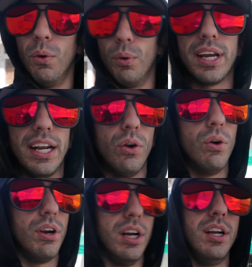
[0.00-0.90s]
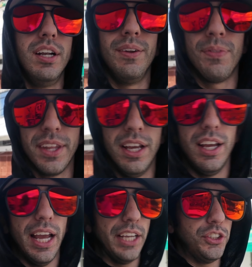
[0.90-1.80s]
what can I order?
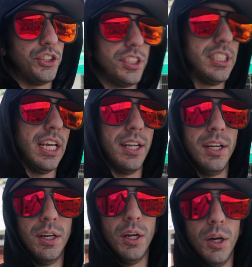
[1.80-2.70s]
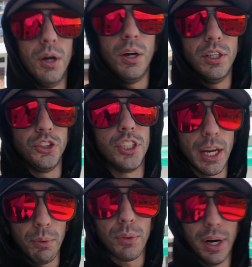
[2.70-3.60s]
And she just said,
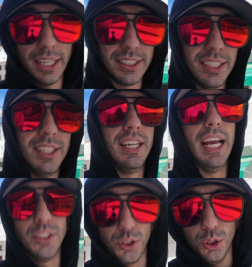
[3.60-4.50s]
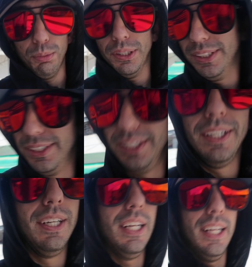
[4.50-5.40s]
chicken with rice and soup.
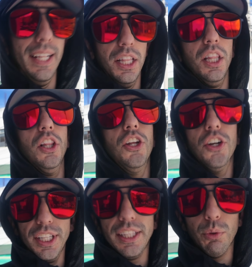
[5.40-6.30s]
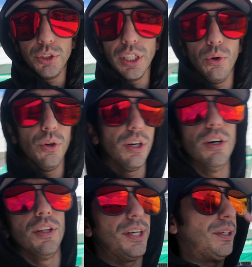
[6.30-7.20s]
Literally the thing we were trying to order
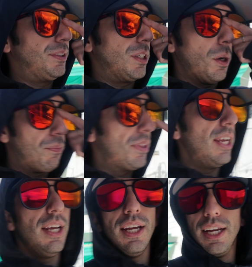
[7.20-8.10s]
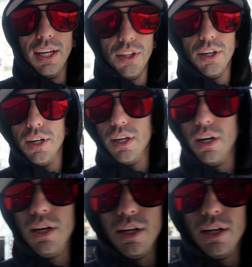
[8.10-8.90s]
earlier. So either